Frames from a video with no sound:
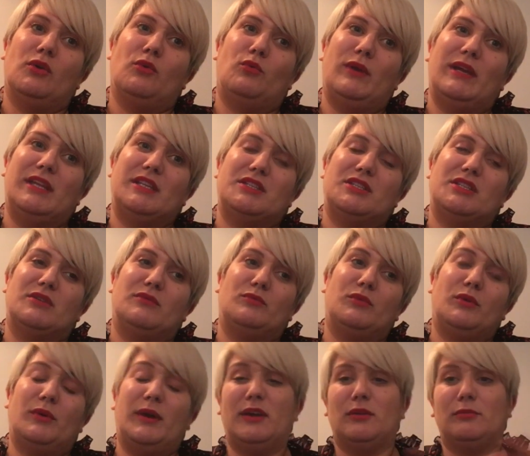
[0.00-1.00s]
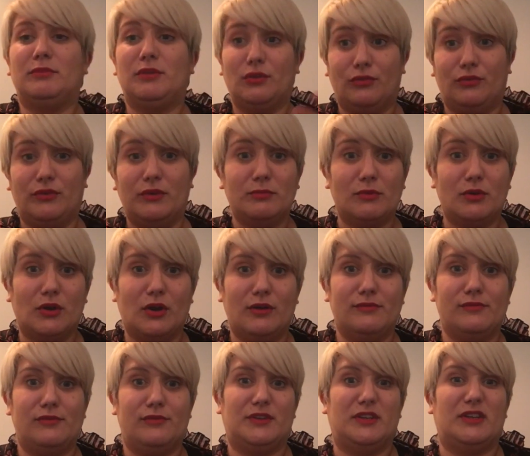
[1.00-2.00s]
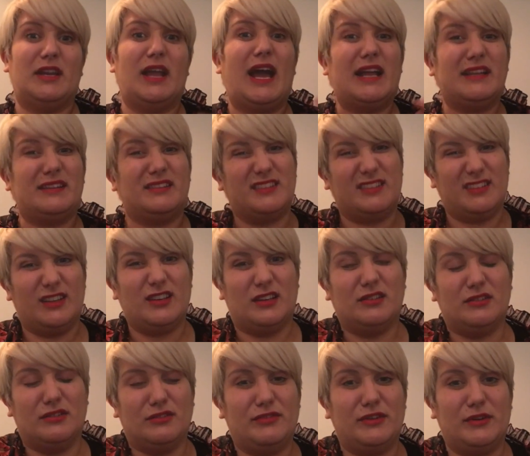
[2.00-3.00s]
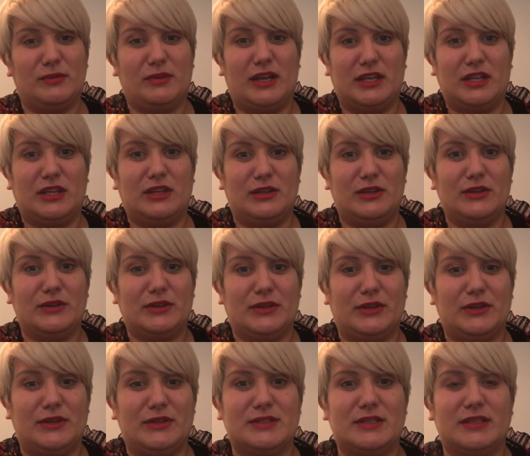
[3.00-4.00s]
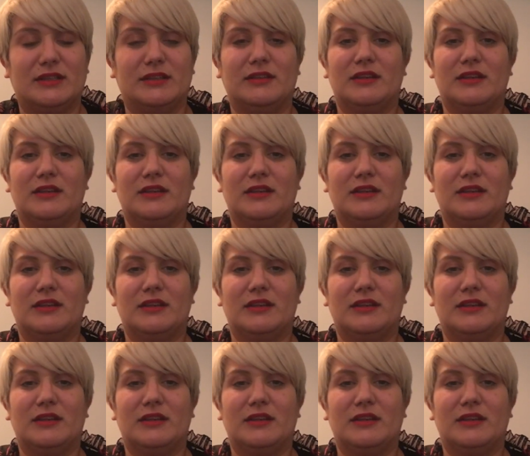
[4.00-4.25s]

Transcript: which will help you feel more confident and to feel like you look good.